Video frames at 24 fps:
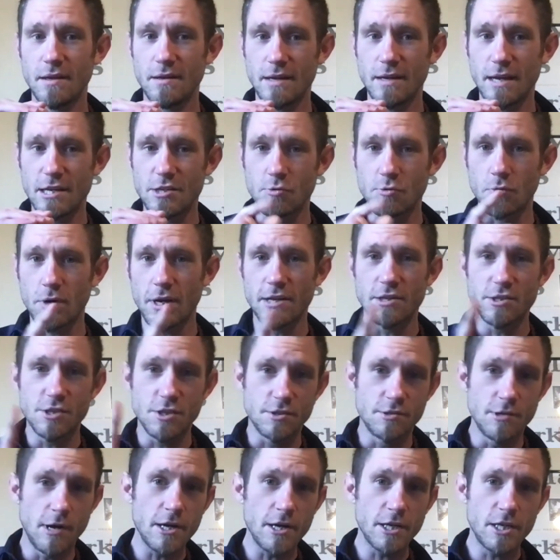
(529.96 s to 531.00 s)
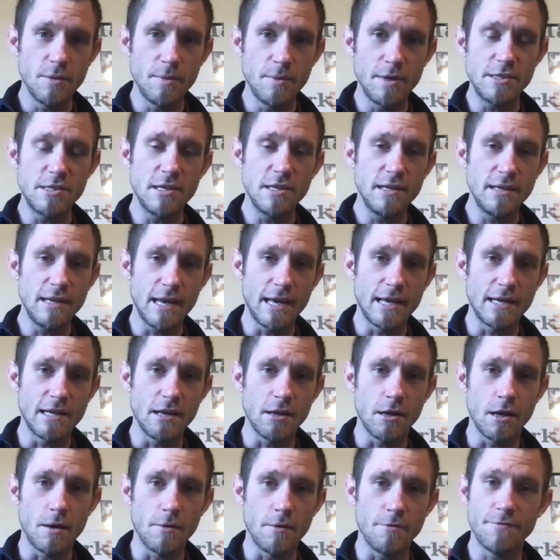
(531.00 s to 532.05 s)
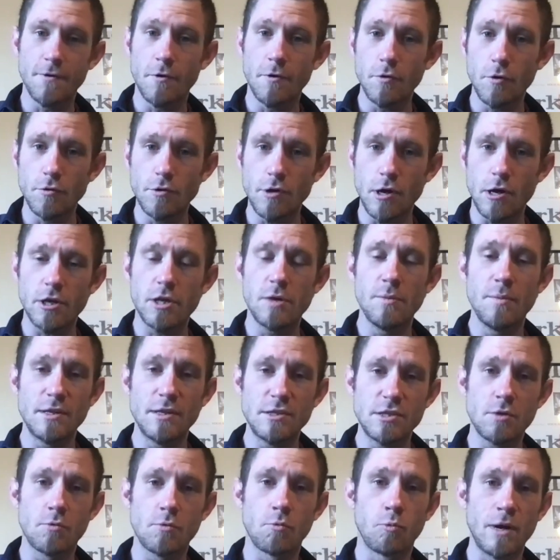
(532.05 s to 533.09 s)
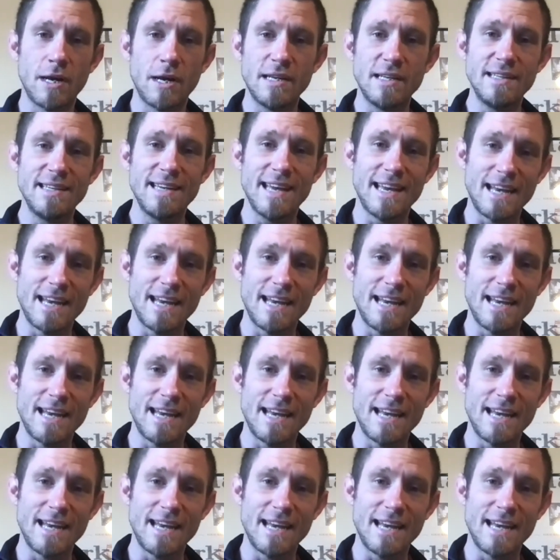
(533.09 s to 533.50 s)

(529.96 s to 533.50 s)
it's documented and photo documented, written,